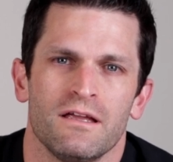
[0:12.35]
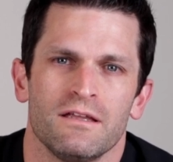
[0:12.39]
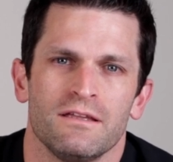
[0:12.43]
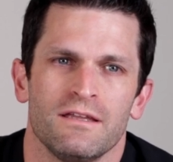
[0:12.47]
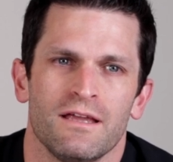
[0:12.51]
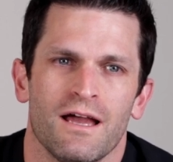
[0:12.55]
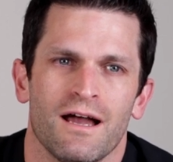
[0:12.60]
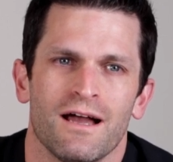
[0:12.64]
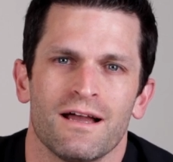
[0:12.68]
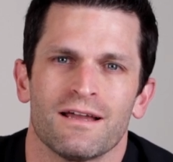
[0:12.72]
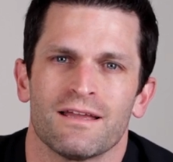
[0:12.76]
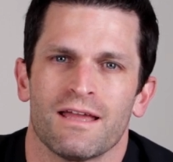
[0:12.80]

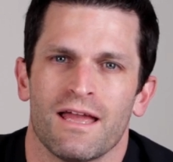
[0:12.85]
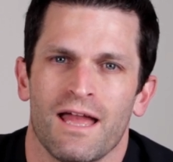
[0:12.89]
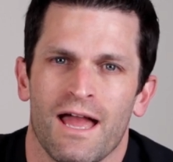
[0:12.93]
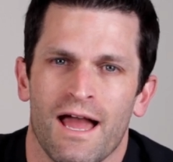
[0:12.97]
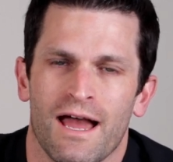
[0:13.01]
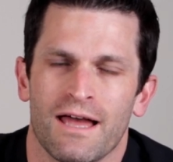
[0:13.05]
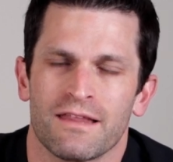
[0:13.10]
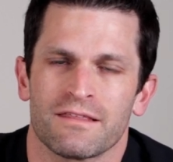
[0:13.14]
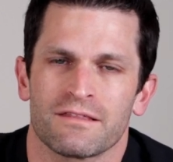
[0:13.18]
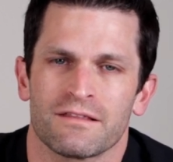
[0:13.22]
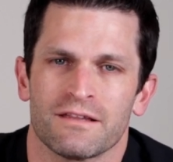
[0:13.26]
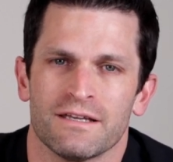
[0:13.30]
young
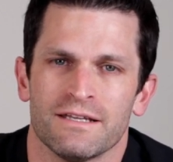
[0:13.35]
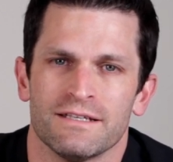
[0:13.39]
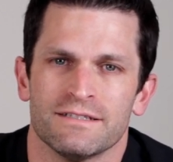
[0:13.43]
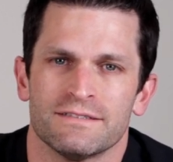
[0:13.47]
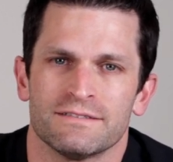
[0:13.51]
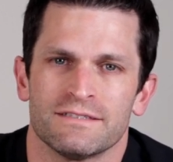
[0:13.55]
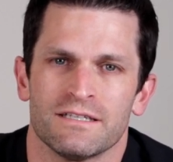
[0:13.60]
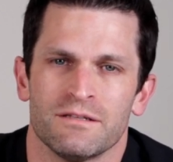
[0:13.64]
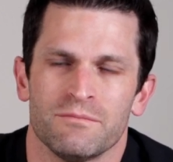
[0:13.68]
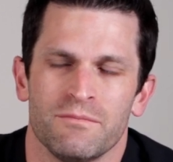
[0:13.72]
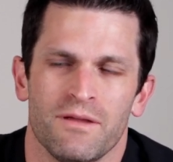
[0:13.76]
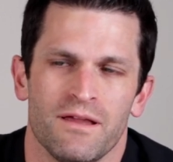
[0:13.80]

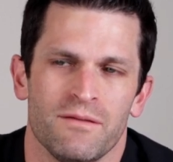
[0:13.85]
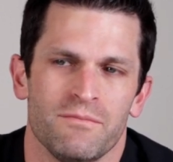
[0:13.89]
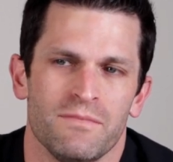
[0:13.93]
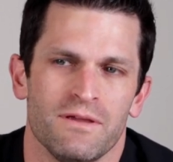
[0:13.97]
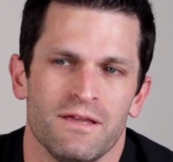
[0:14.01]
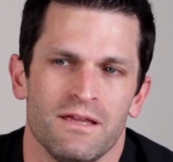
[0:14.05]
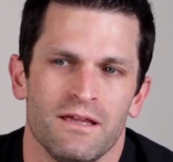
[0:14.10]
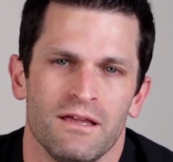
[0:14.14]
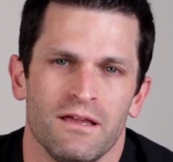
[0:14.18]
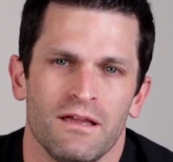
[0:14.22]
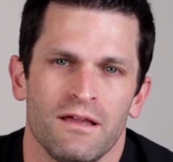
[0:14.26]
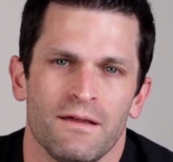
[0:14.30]
athletes and
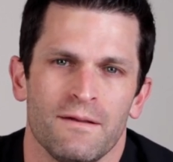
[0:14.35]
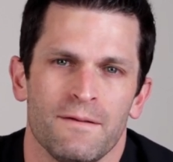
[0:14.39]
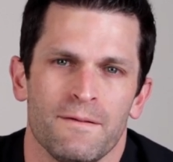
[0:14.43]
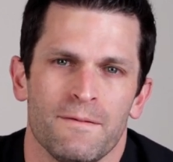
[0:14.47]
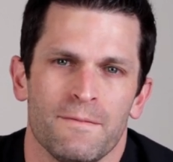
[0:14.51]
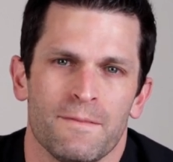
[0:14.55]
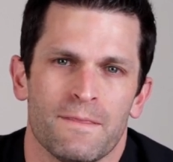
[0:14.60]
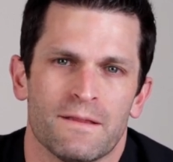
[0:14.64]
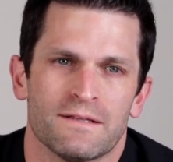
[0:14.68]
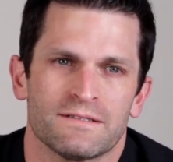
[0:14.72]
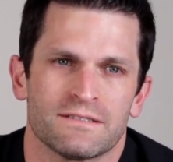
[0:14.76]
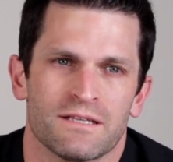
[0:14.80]
maybe
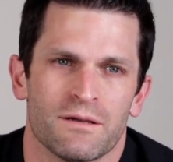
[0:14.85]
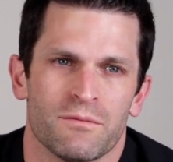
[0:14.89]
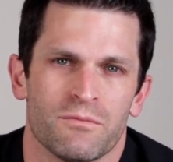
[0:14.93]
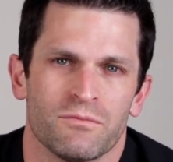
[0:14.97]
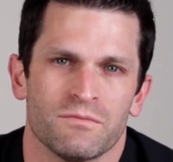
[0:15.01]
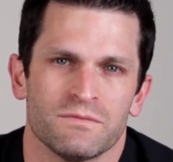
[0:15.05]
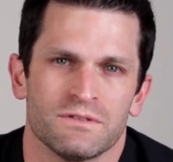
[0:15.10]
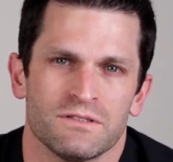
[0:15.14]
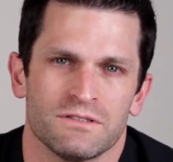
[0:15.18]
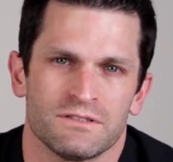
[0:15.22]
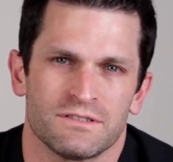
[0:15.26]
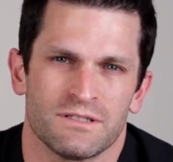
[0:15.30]
some,
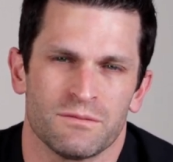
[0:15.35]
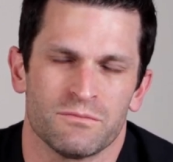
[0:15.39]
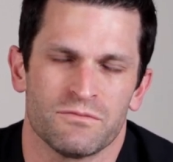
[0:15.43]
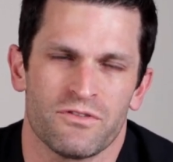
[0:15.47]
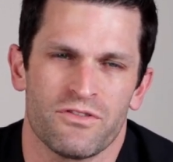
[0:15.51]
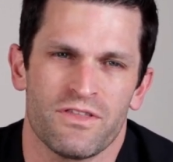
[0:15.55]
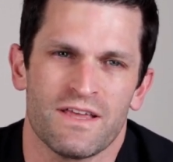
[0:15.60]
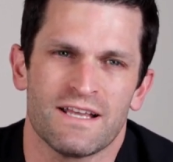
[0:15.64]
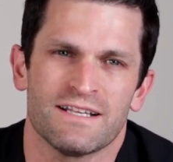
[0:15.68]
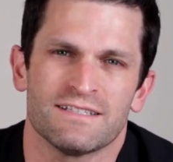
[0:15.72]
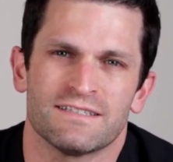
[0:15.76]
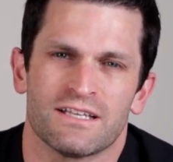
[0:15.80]
some
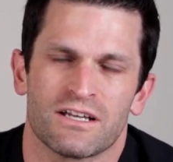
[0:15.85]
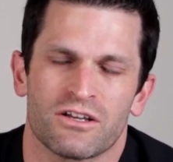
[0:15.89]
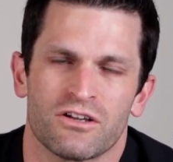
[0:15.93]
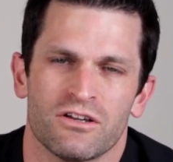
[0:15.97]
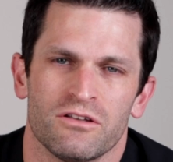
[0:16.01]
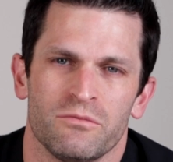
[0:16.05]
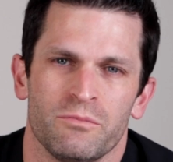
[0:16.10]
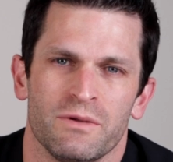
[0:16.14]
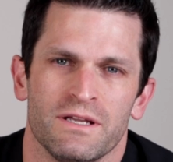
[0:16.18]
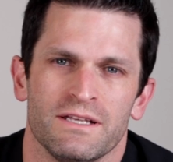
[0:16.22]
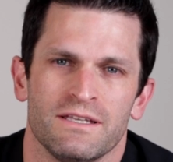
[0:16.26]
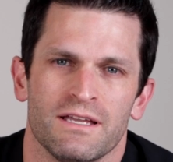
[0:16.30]
things that
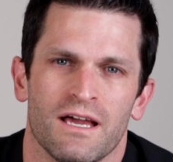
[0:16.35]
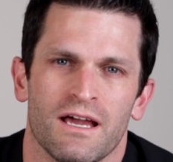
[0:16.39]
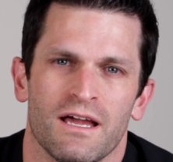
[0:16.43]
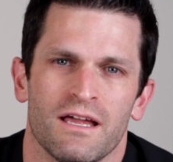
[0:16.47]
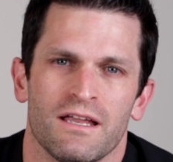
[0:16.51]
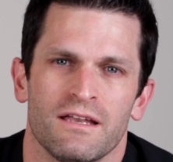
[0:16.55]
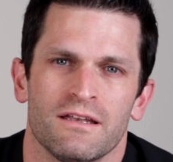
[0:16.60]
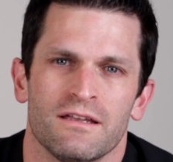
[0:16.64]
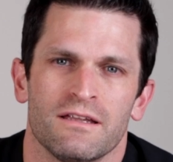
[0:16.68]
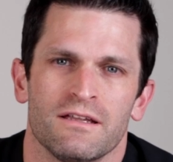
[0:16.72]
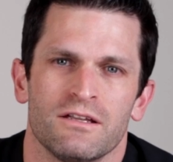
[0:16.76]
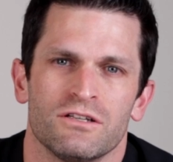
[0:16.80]
could be
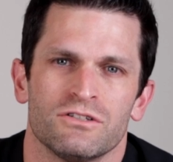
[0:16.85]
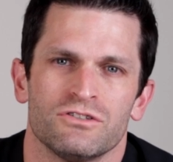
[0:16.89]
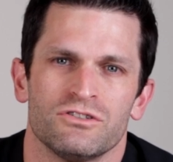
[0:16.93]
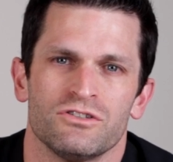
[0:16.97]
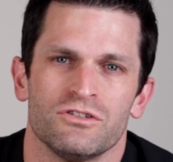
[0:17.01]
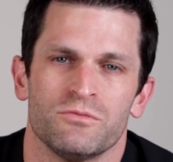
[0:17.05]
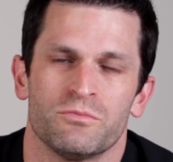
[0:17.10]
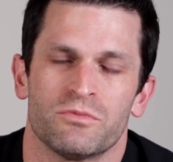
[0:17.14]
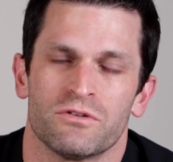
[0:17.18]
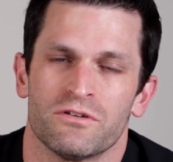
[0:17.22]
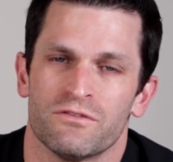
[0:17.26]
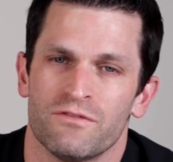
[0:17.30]
done
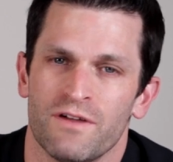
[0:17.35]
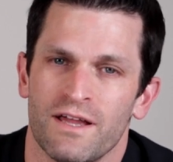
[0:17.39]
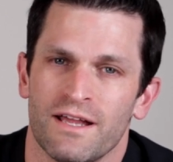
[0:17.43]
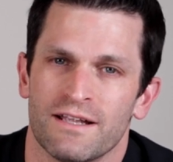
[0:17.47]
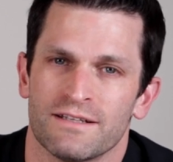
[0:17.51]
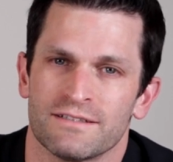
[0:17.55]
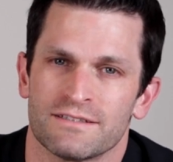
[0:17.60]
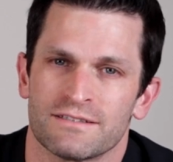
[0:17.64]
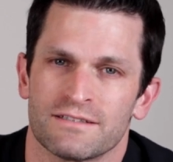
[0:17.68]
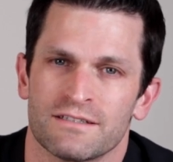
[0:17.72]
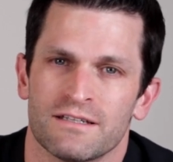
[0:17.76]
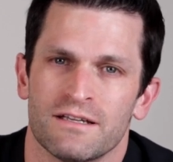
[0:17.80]
to
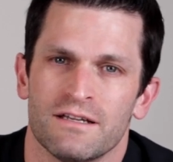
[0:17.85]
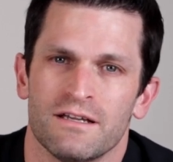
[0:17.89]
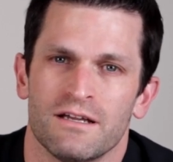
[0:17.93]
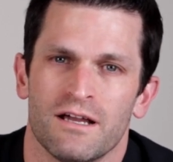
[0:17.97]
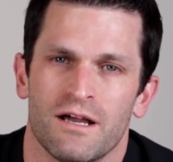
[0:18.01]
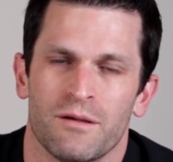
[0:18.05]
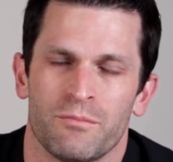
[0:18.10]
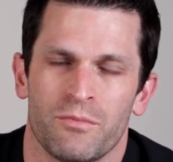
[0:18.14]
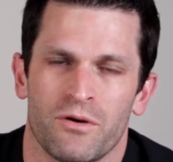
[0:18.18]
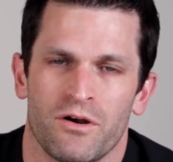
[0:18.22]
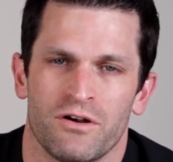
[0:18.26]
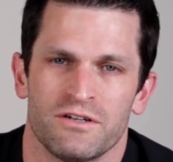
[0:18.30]
prevent
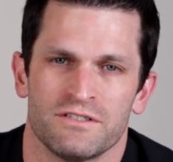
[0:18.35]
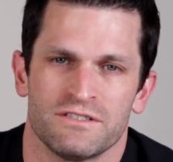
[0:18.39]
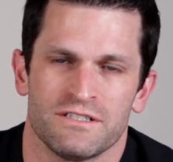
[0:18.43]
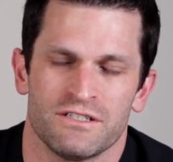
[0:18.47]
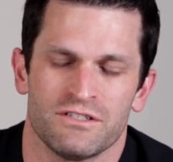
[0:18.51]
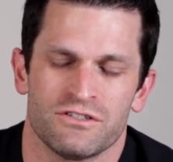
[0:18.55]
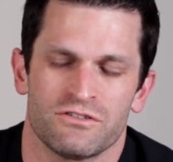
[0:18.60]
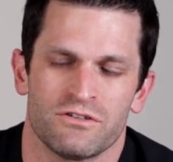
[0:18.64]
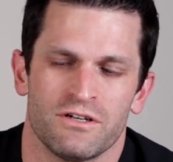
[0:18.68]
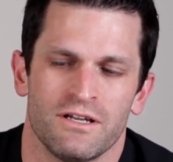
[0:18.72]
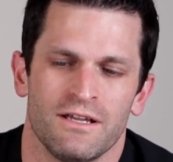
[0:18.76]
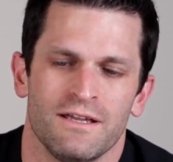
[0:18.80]
a pars
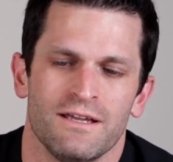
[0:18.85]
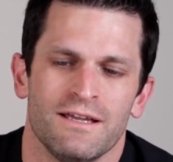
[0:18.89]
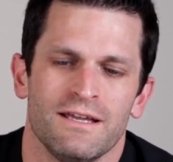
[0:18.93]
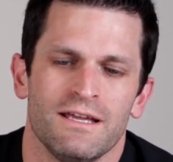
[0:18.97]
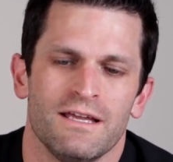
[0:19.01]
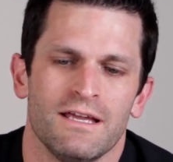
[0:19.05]
injury.